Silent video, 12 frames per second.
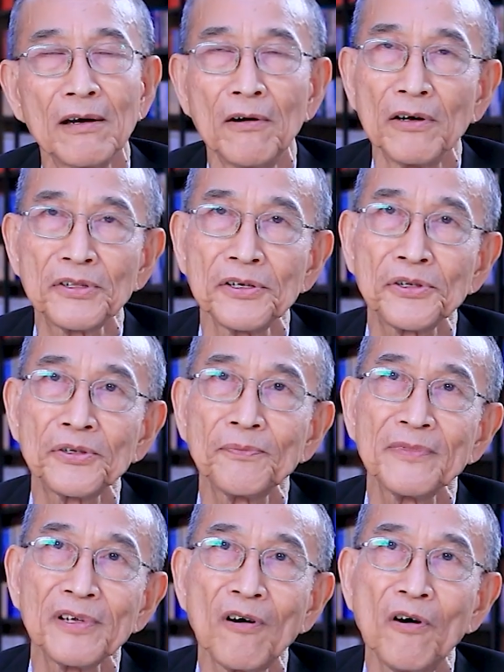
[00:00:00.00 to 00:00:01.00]
or the
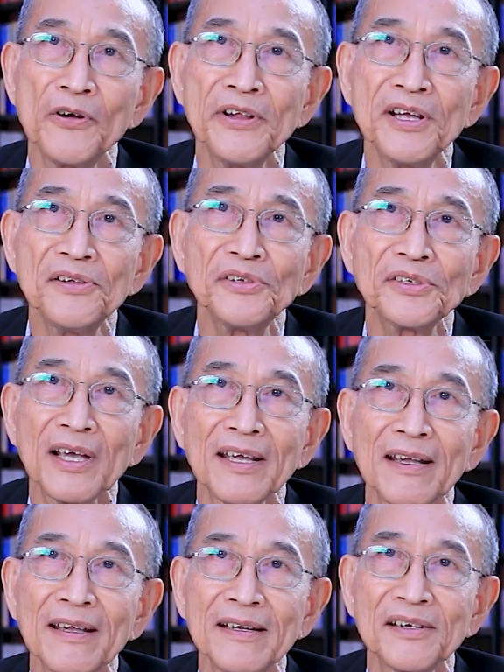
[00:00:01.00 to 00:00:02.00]
audience
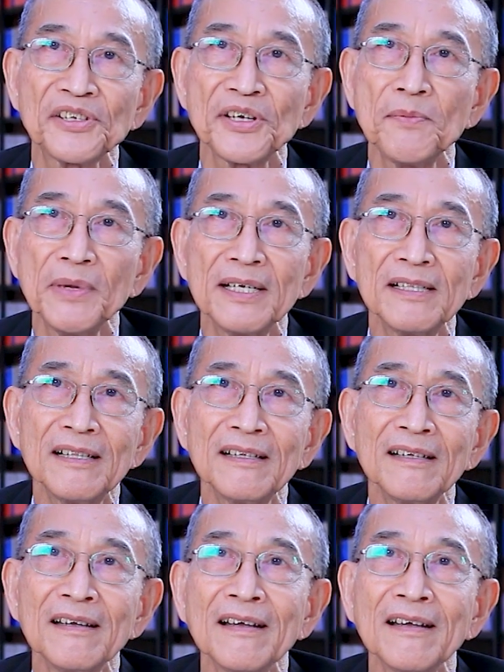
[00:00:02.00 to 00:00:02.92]
in the seminar,